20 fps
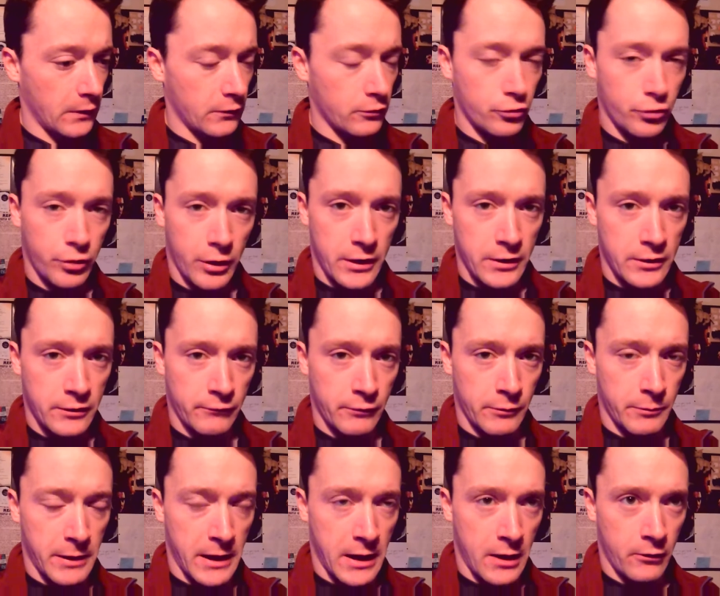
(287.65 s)
Tried to
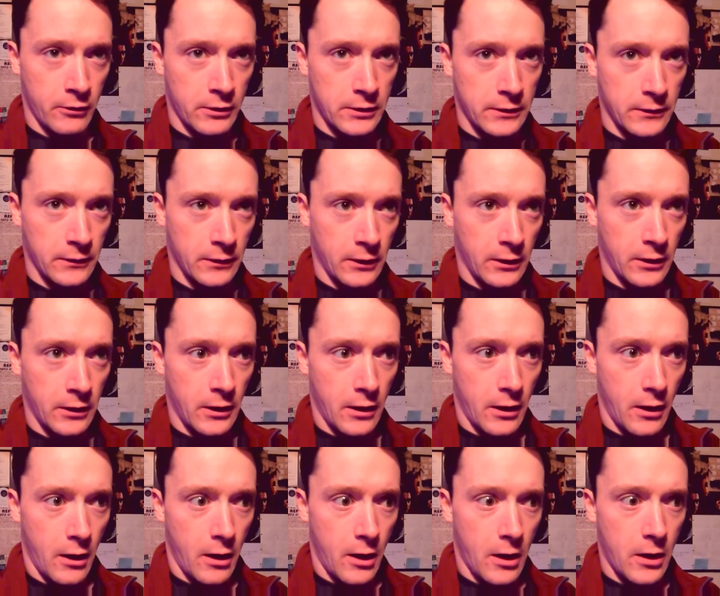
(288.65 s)
repair it
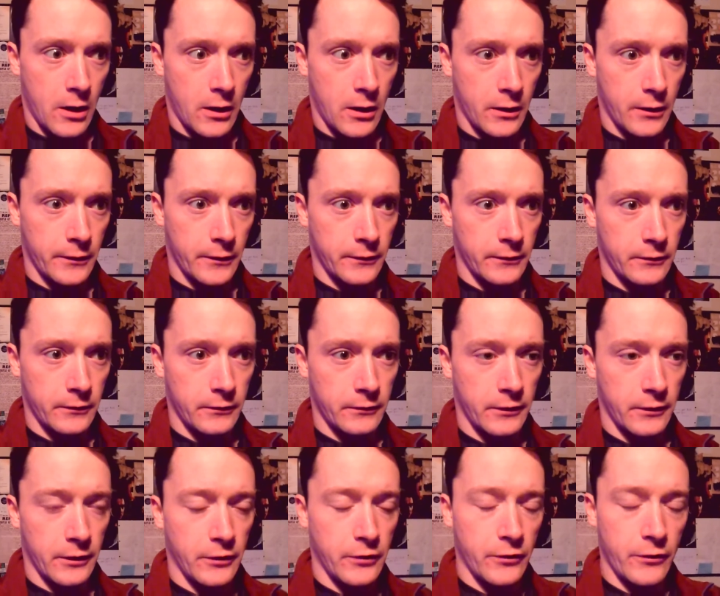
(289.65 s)
on
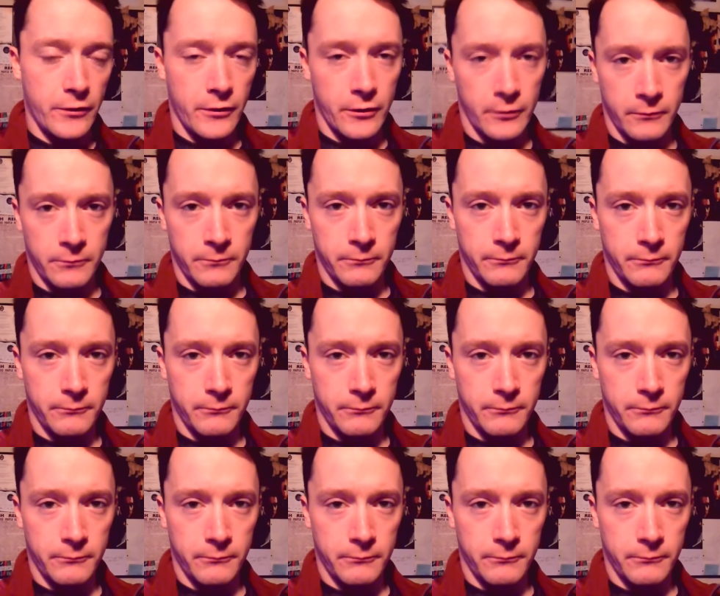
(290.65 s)
another